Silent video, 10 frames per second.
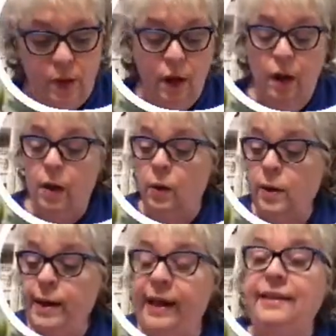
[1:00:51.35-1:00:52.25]
Oh,
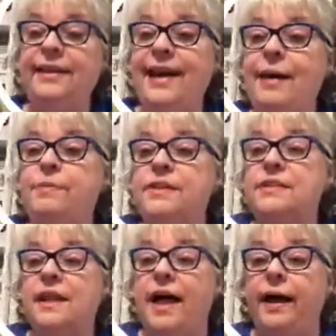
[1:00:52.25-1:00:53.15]
and the captain's
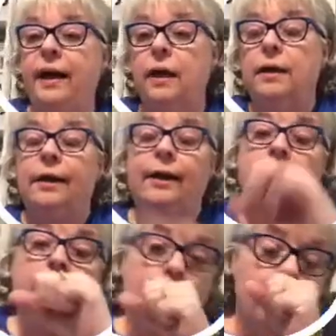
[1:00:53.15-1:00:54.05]
like,
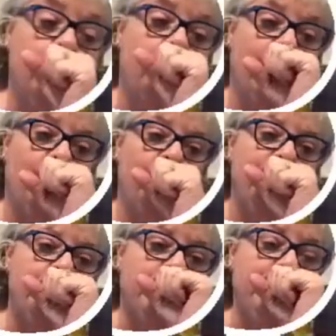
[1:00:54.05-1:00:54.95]

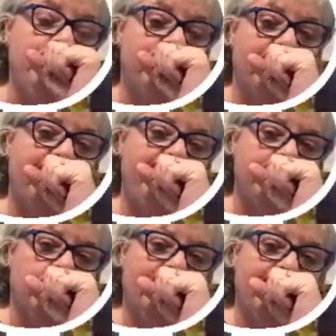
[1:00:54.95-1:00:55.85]
"Would room
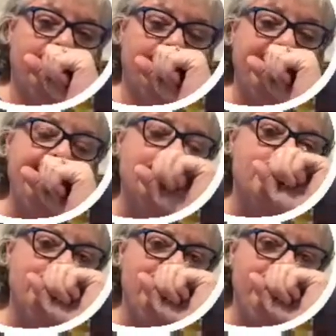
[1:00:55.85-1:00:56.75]
512 please
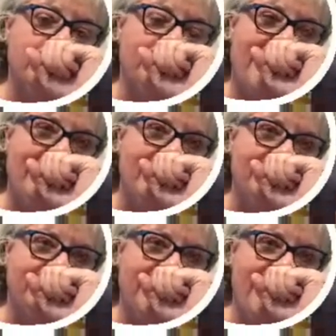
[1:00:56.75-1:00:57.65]
remove your pirate
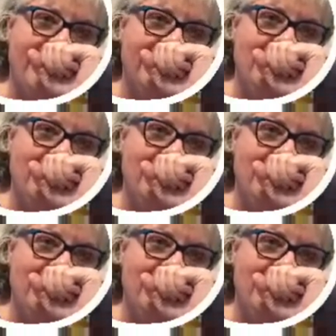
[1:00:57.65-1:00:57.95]
flag?